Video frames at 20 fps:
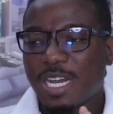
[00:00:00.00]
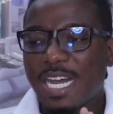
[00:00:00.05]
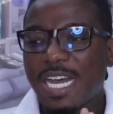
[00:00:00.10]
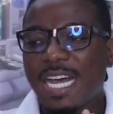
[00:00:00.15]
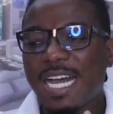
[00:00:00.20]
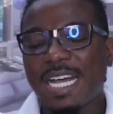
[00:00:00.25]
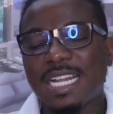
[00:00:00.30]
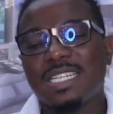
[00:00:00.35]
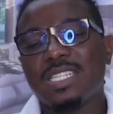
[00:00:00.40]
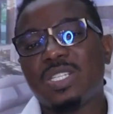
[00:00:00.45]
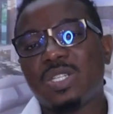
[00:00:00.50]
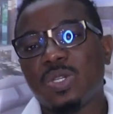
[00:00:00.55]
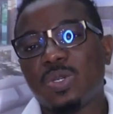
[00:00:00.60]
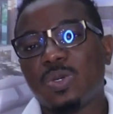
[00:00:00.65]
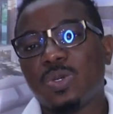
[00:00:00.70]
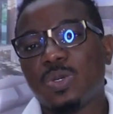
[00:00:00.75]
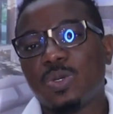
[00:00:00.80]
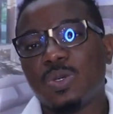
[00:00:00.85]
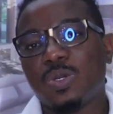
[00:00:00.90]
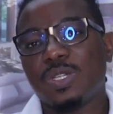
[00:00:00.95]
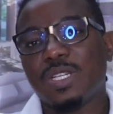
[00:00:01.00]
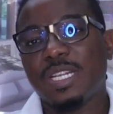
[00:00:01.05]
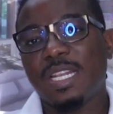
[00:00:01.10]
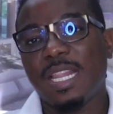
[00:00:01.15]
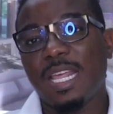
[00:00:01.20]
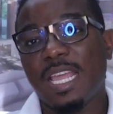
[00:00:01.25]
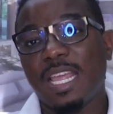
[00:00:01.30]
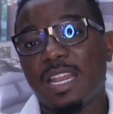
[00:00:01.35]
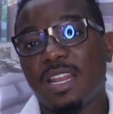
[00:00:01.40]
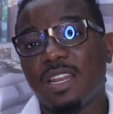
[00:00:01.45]
I had to
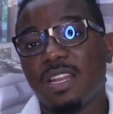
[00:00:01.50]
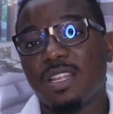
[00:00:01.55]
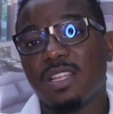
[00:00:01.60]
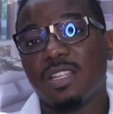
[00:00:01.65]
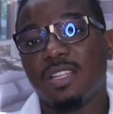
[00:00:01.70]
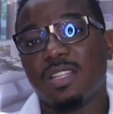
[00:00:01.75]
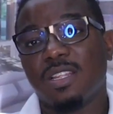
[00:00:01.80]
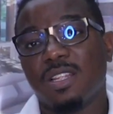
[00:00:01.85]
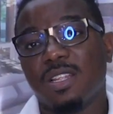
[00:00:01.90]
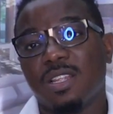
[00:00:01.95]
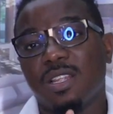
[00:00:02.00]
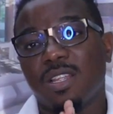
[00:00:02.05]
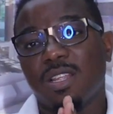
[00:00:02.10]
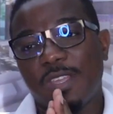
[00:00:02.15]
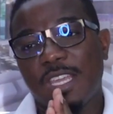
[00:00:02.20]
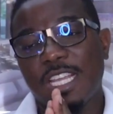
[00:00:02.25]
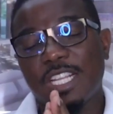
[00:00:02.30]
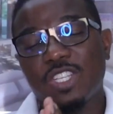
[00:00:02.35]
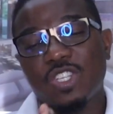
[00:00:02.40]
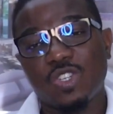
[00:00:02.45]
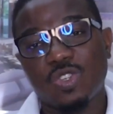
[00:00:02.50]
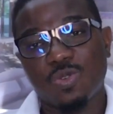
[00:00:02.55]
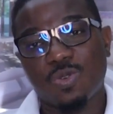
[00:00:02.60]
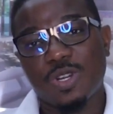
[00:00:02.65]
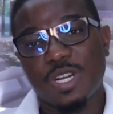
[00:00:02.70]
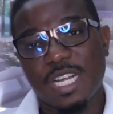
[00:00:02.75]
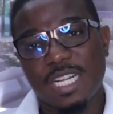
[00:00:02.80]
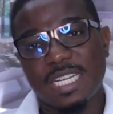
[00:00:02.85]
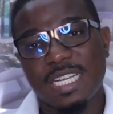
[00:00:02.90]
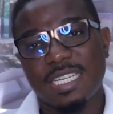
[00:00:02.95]
then ensure
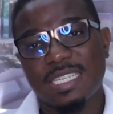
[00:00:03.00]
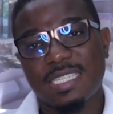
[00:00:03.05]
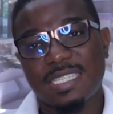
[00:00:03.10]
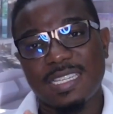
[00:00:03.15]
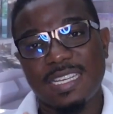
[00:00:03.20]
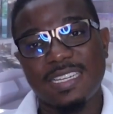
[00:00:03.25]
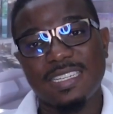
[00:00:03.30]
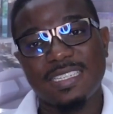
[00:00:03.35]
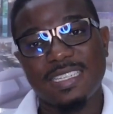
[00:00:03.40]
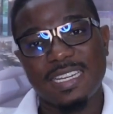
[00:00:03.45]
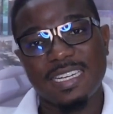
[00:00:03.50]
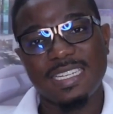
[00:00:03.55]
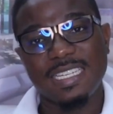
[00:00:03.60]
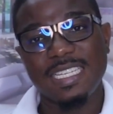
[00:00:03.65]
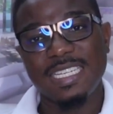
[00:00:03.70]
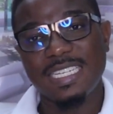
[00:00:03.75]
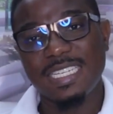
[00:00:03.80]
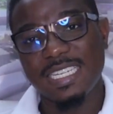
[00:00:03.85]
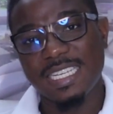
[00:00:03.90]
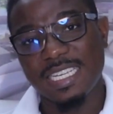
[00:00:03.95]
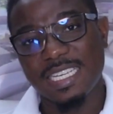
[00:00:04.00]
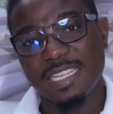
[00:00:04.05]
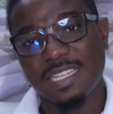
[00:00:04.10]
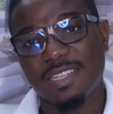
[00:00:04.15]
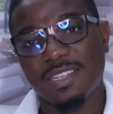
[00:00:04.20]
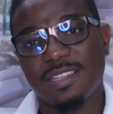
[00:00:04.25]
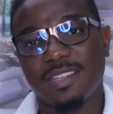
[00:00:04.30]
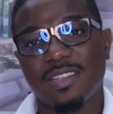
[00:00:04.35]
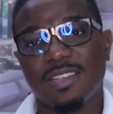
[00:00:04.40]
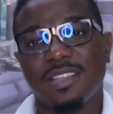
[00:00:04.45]
that I center detail.